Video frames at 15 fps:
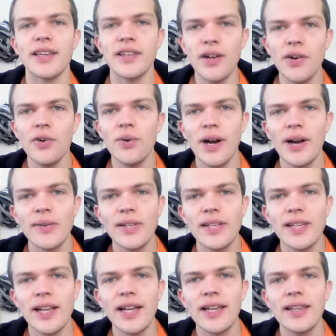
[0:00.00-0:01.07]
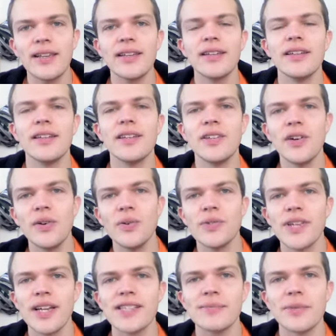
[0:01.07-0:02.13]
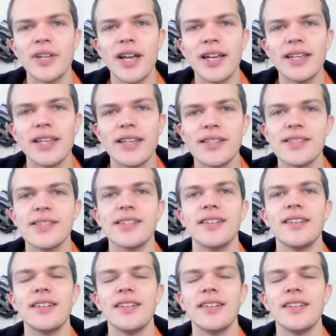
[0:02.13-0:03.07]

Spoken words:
you know who I really like? You know who's got some good ideas?